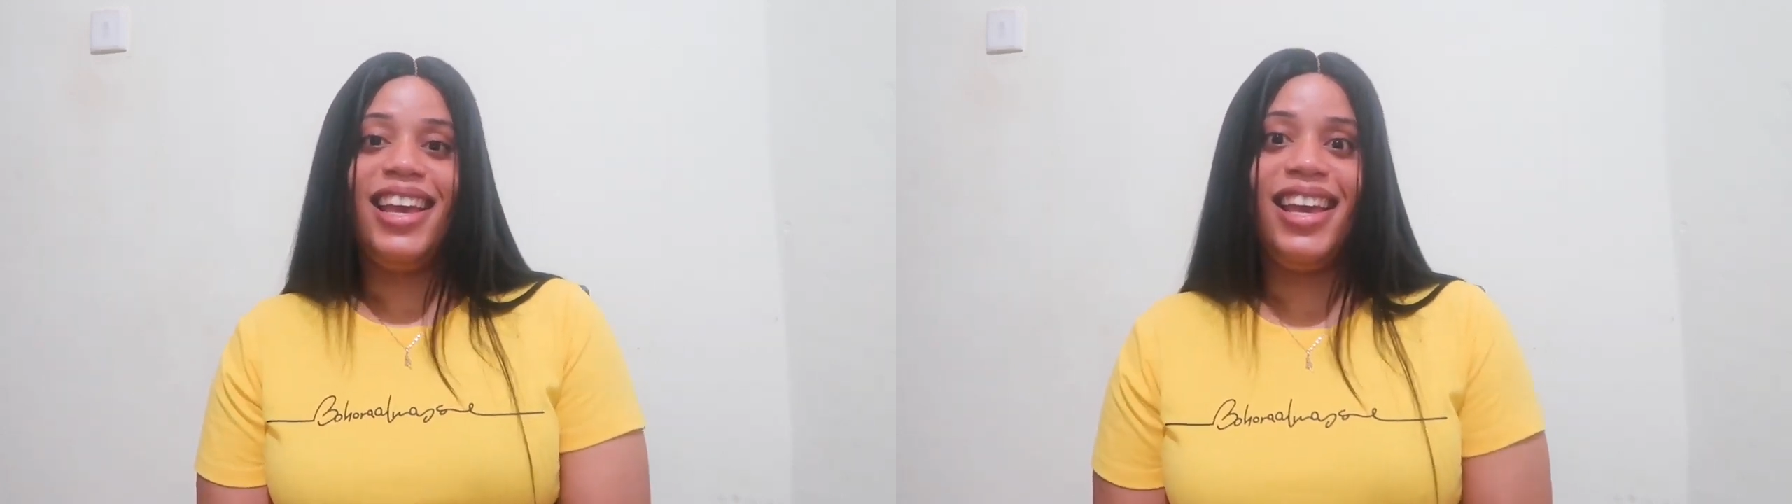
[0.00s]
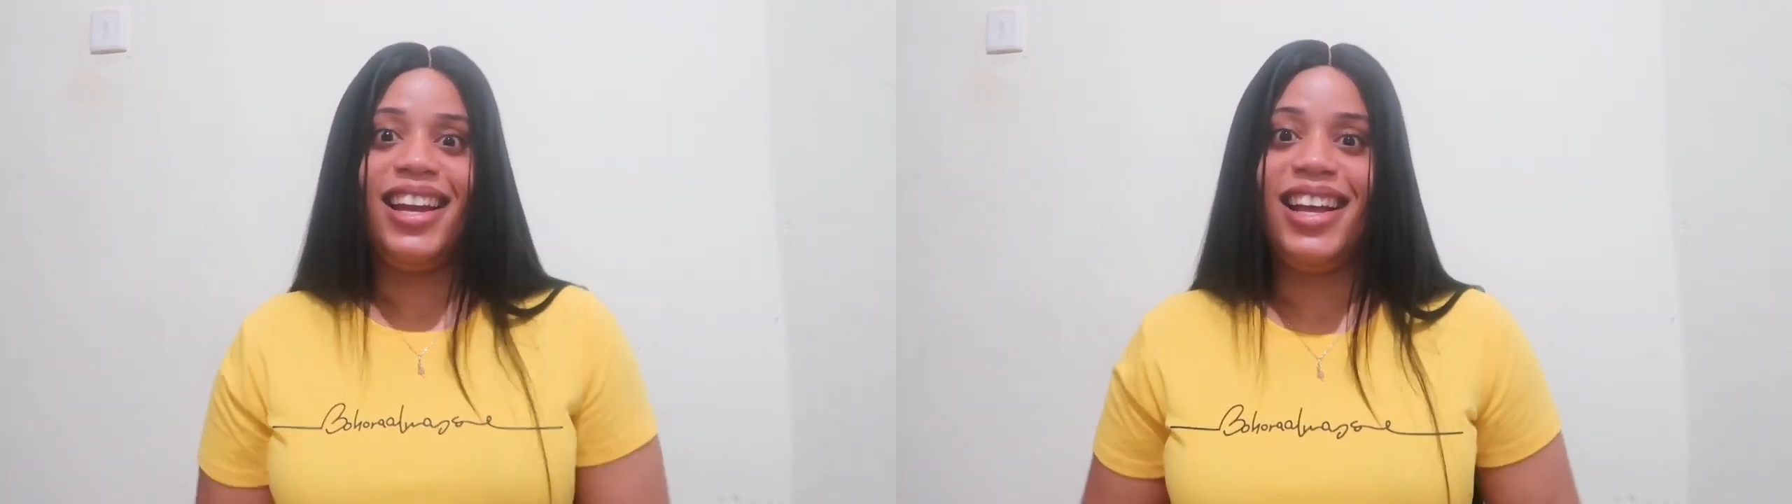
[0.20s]

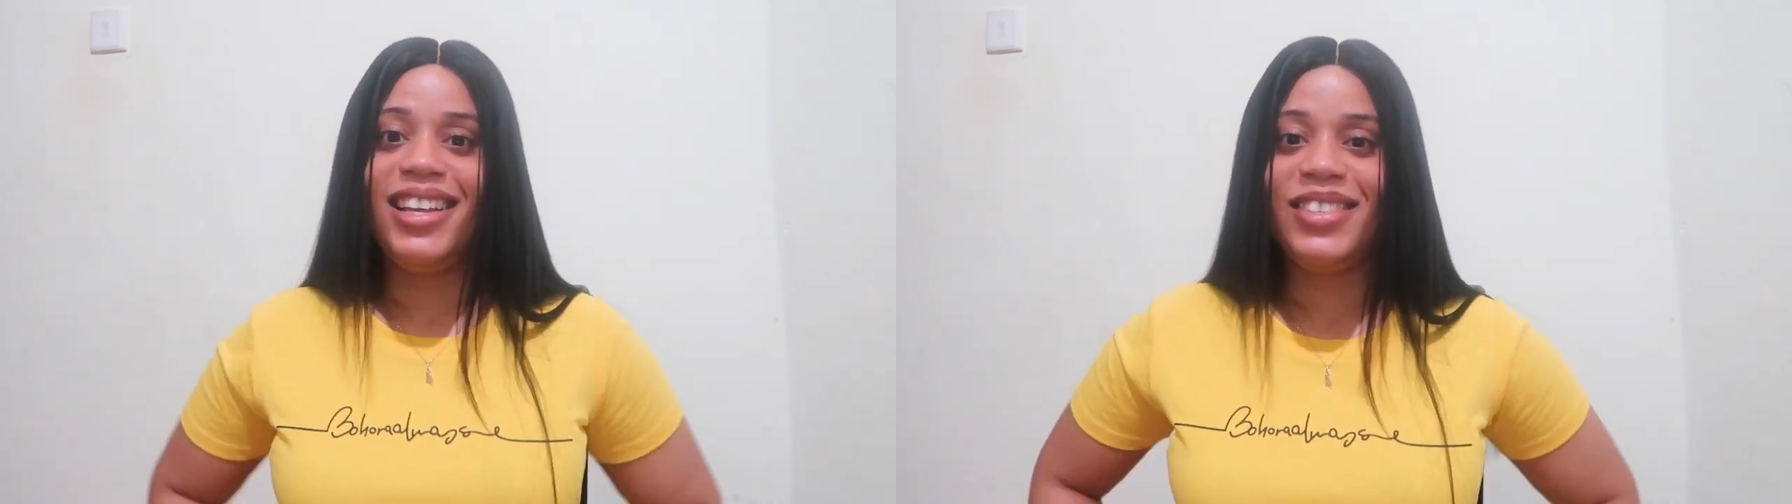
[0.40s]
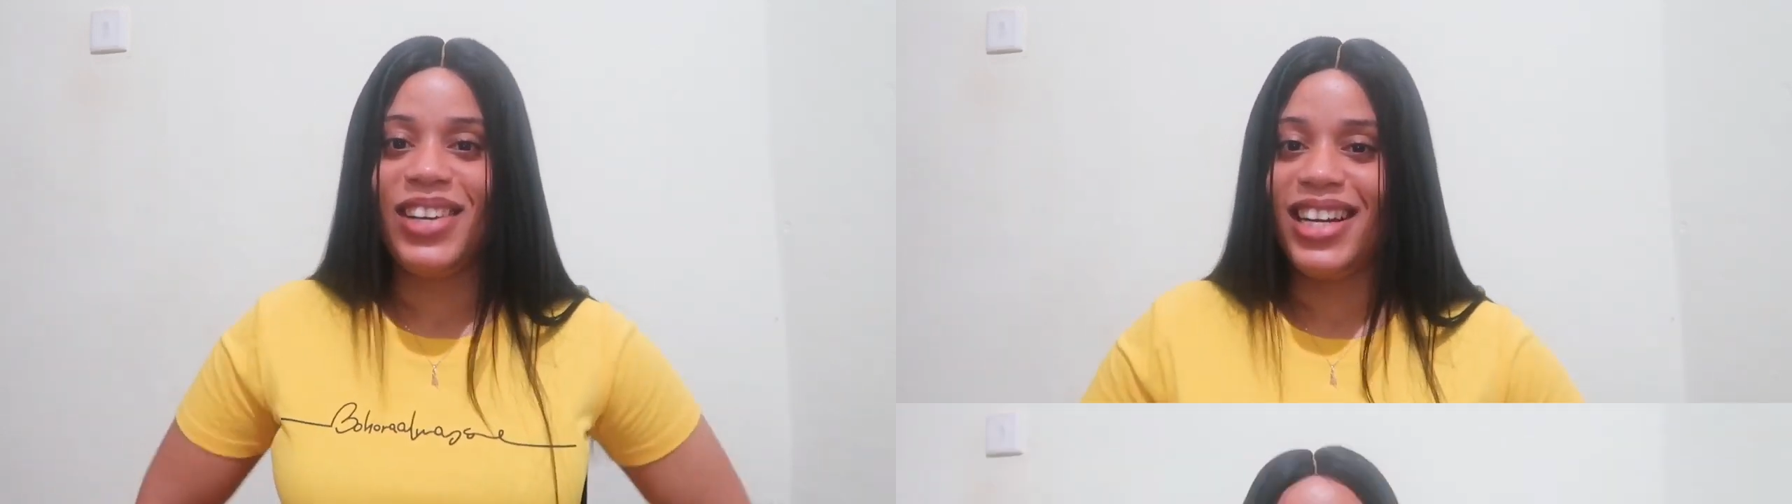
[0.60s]
it
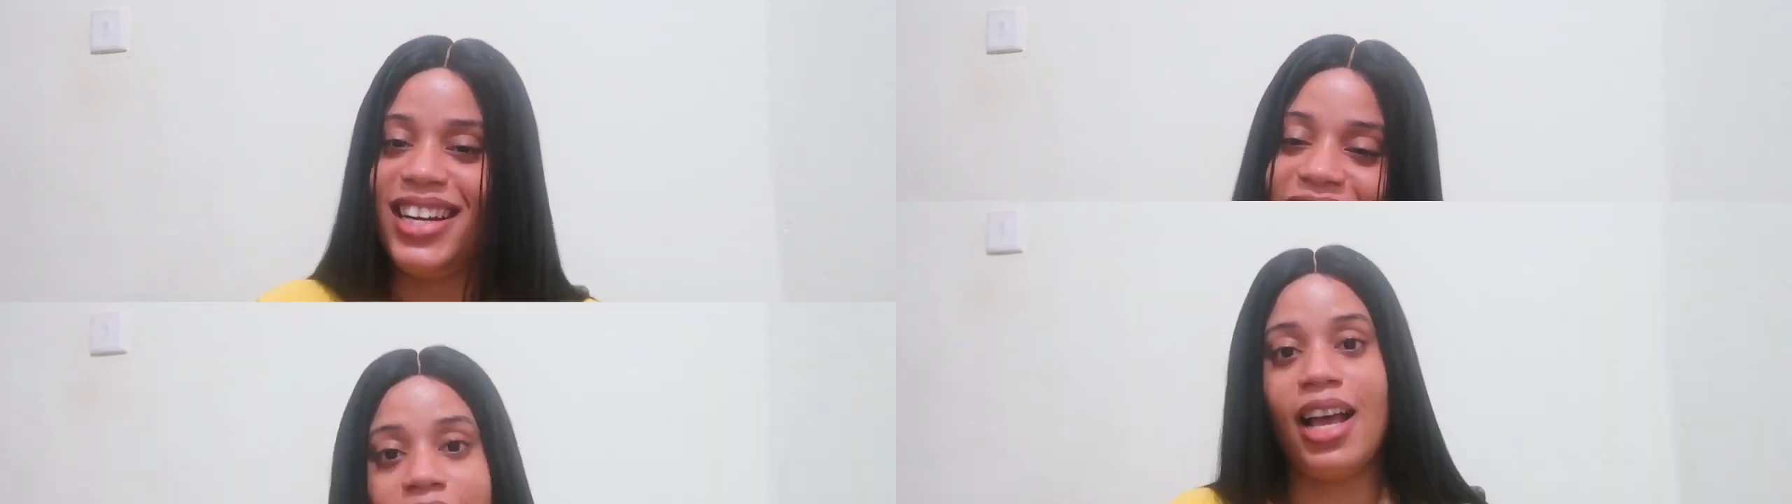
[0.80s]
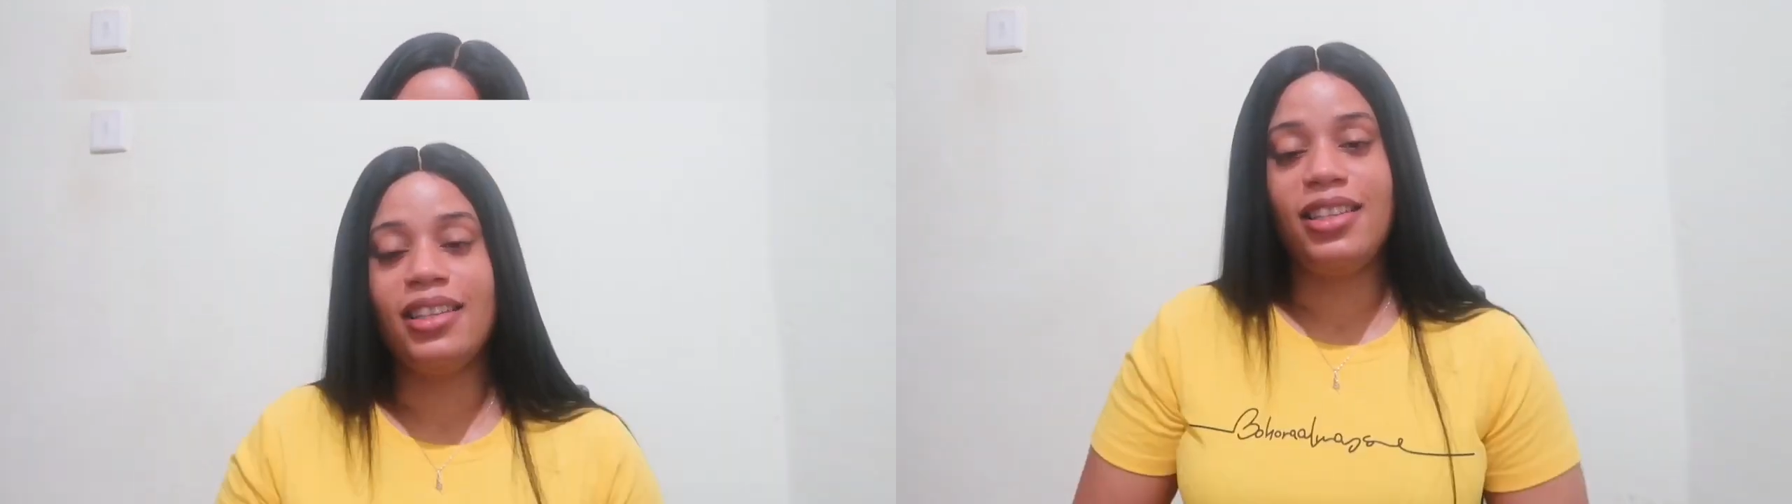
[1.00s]
is what
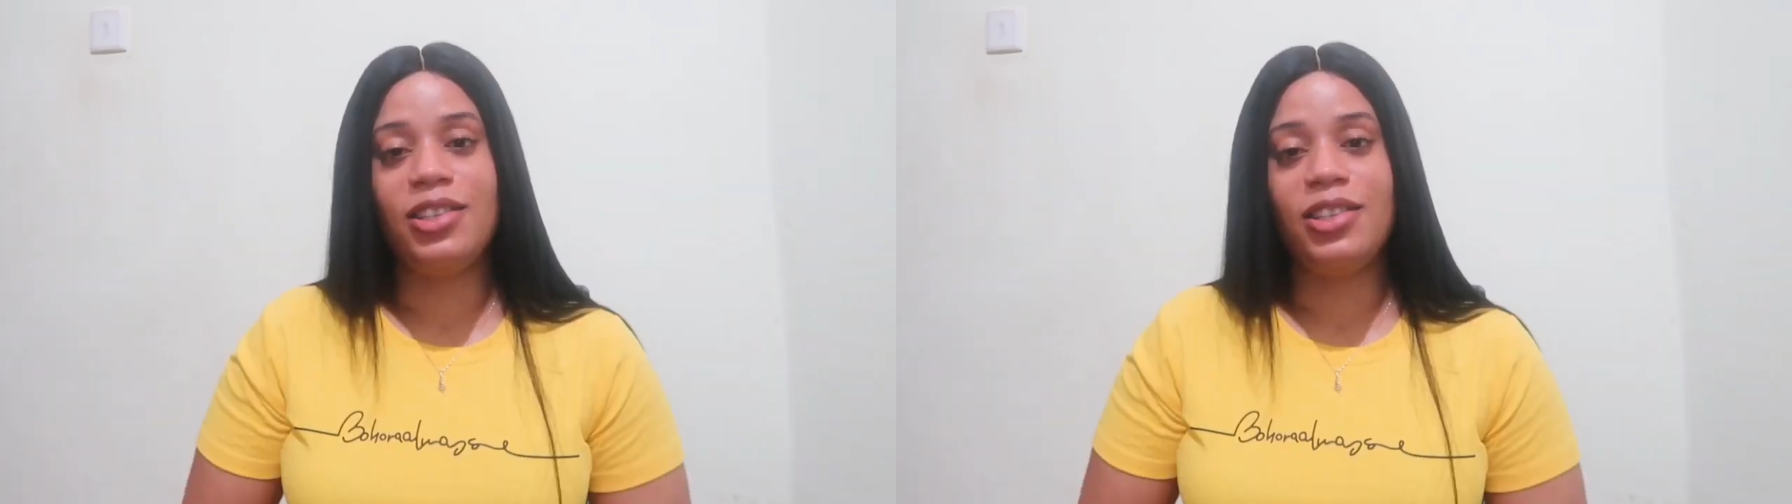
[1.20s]
it is.